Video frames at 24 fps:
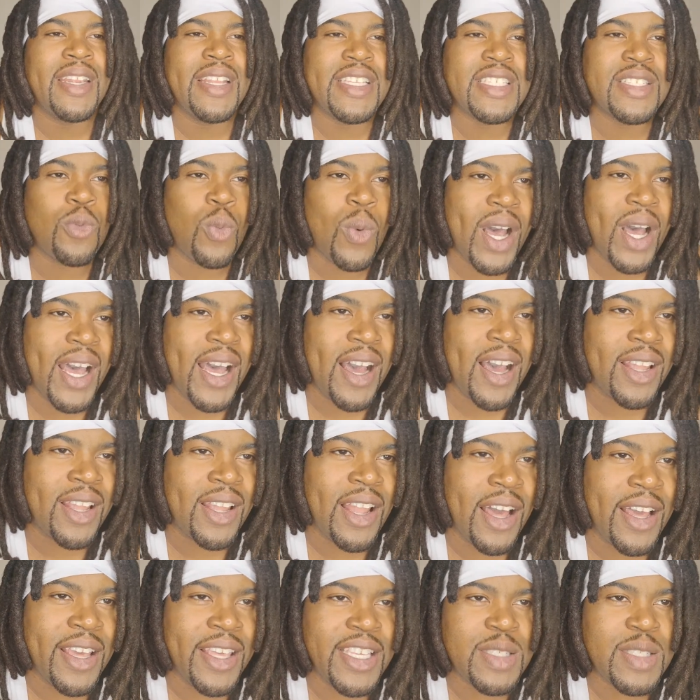is wild,
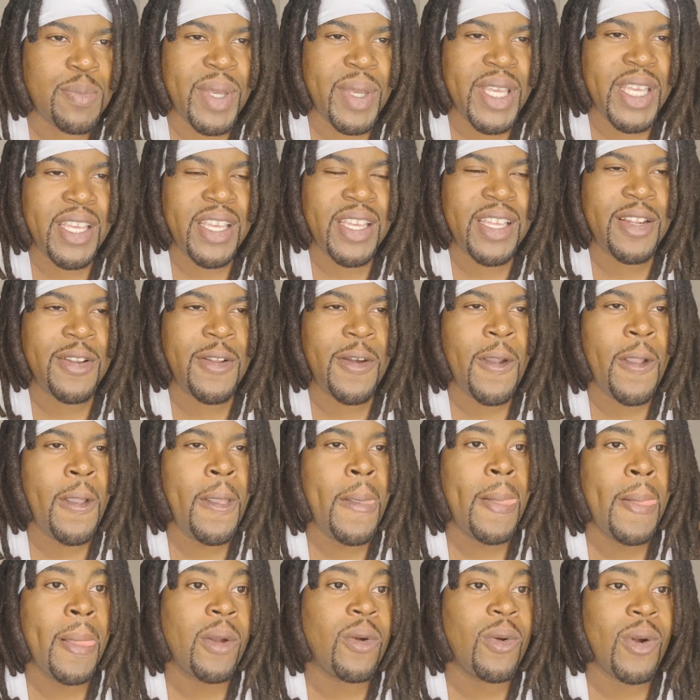like he's being
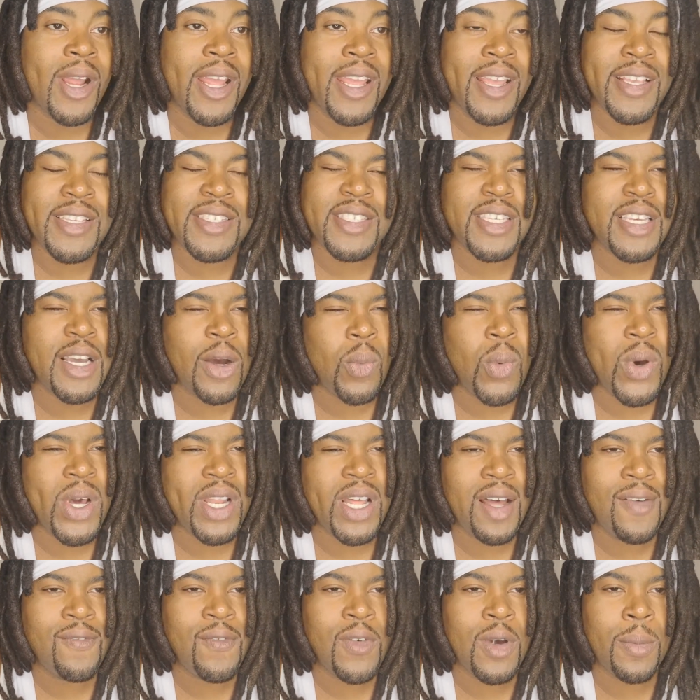crazy or
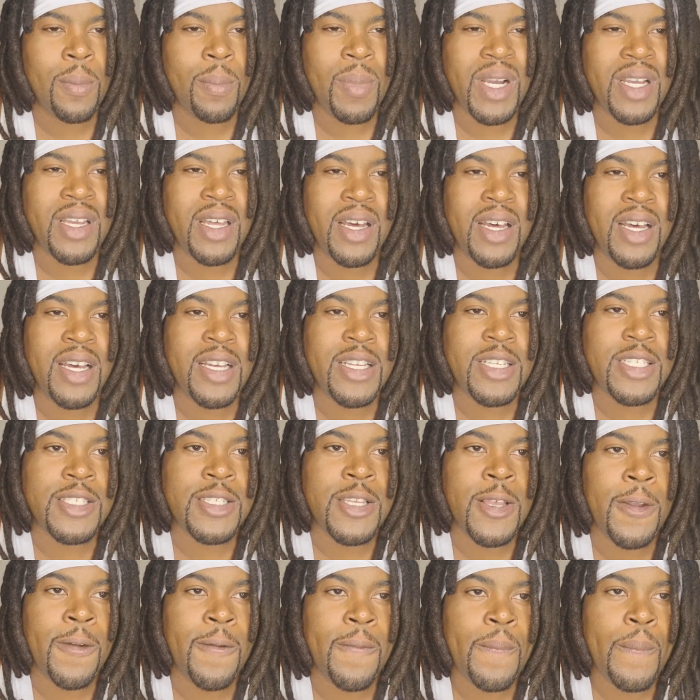whatever, because
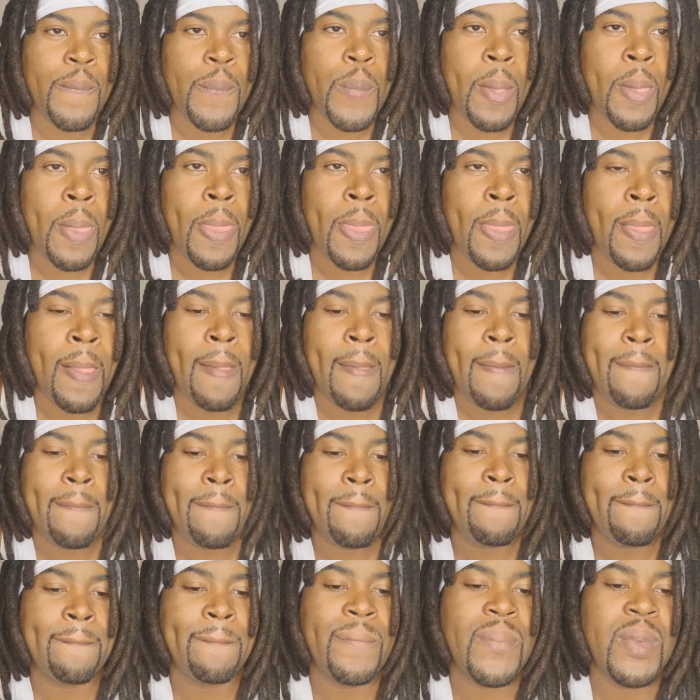
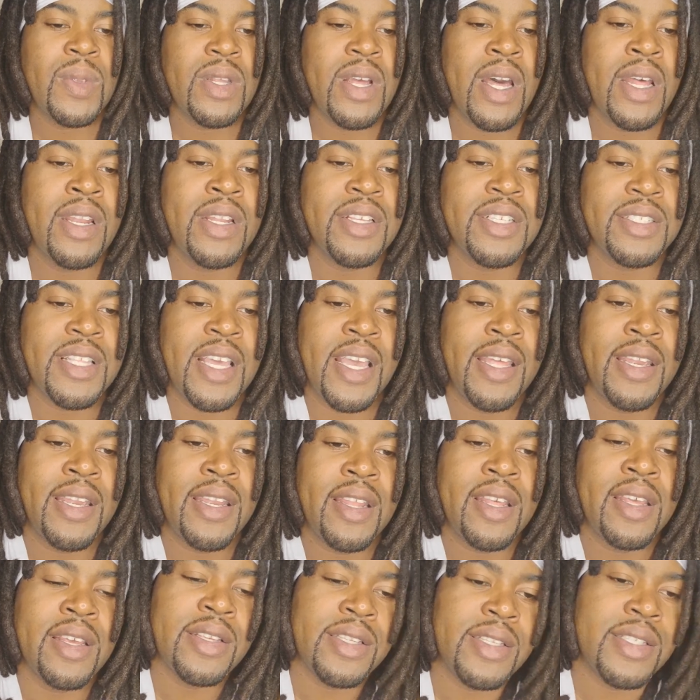understand
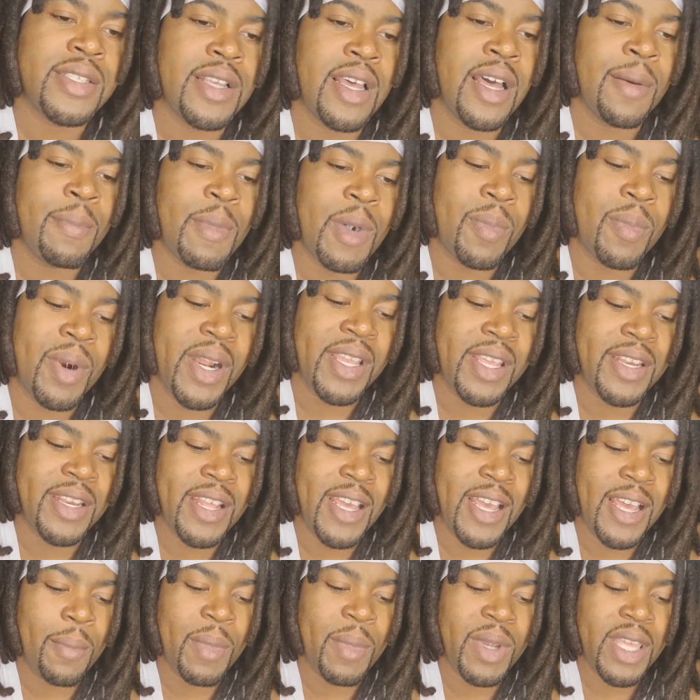this. I'm gonna break it
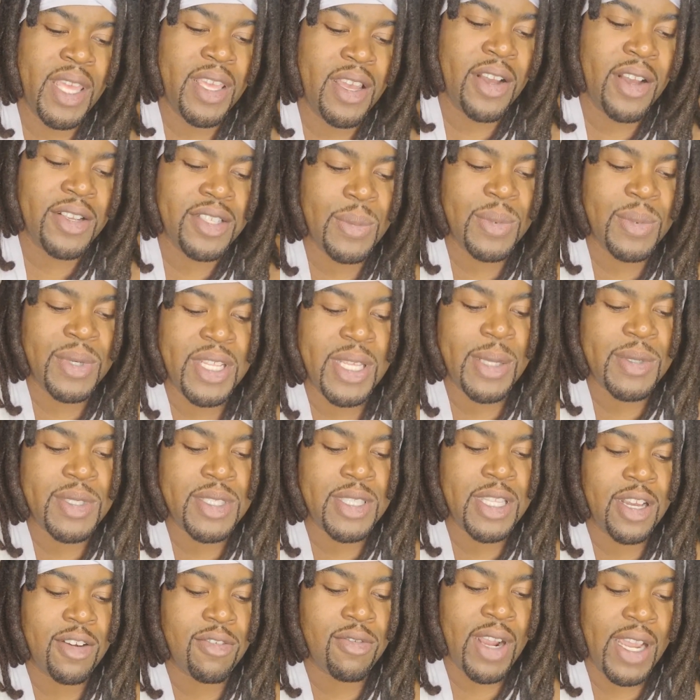down. I'm gonna give y'all some deep
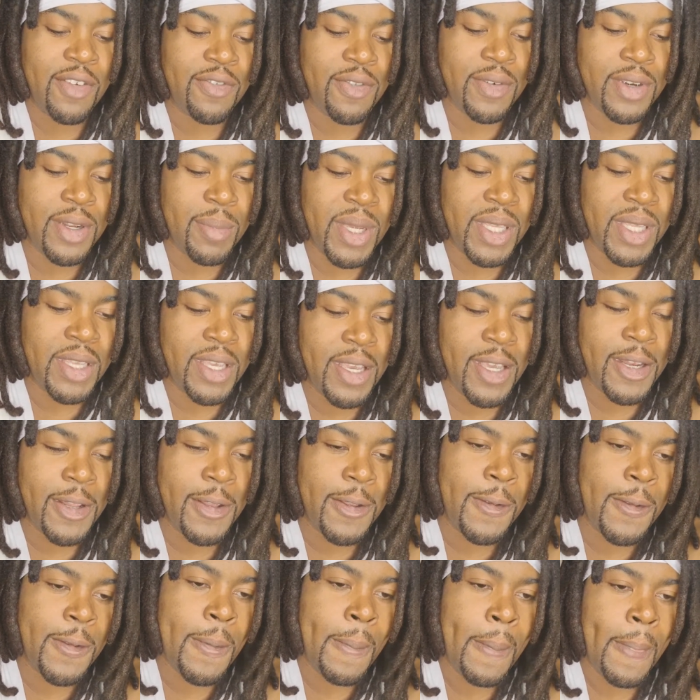stuff right from the
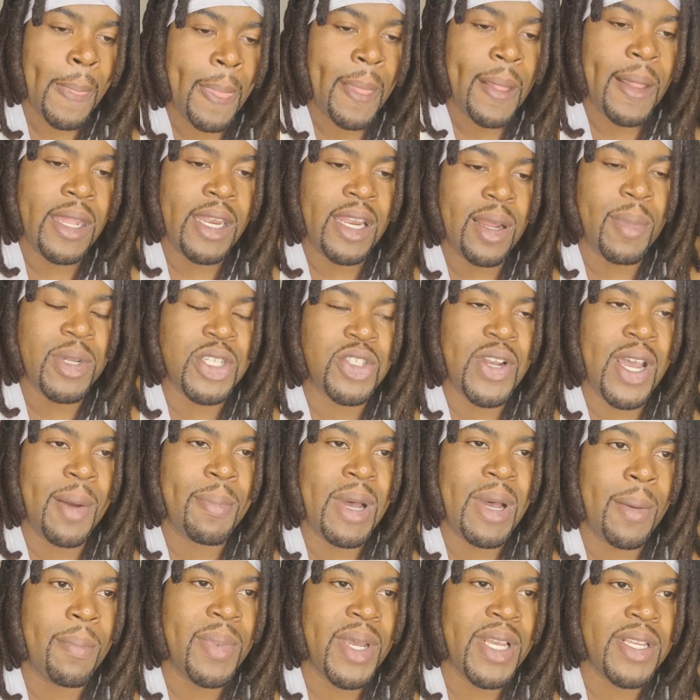beginning, and I'm gonna try
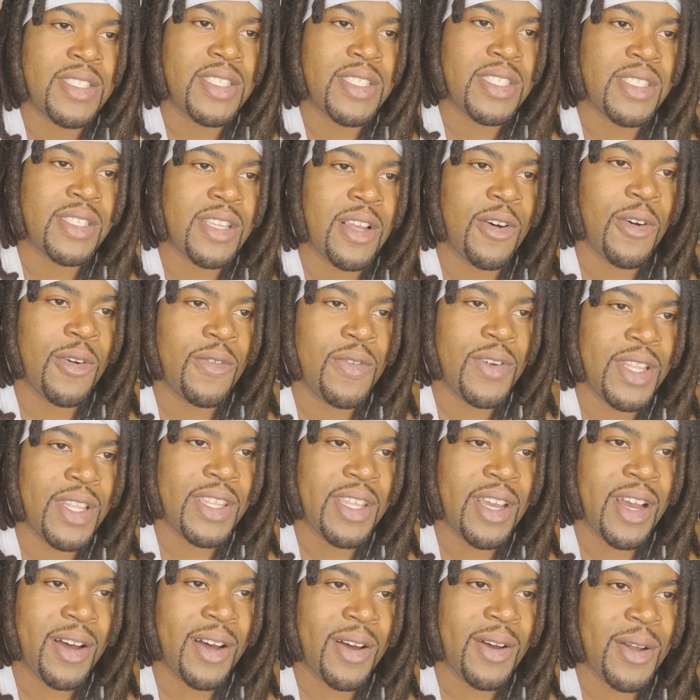my best. Hopefully,
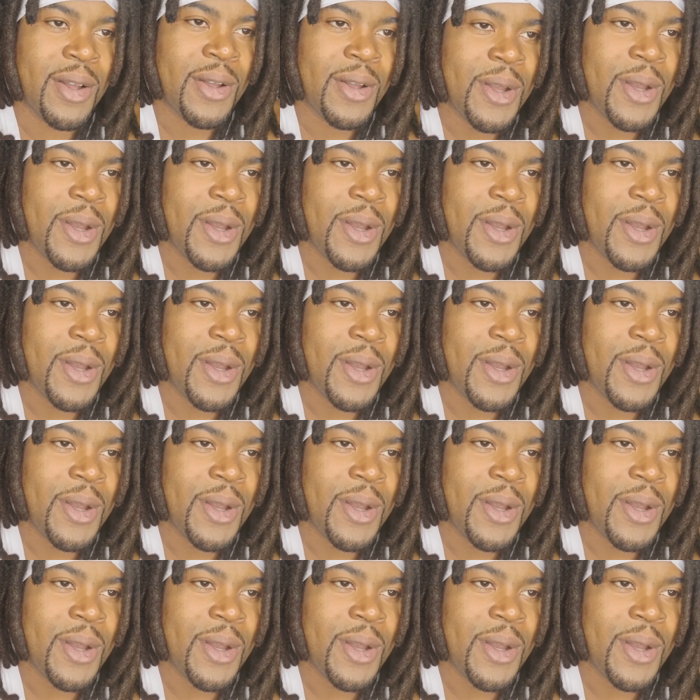y'all.